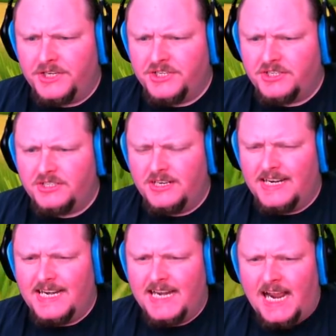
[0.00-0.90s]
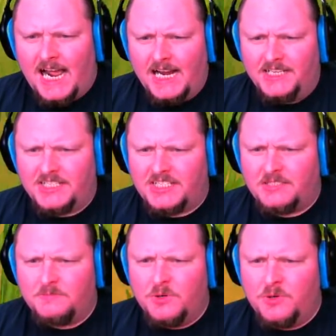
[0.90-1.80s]
just not
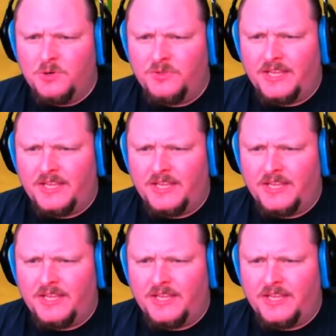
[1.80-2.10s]
smooth,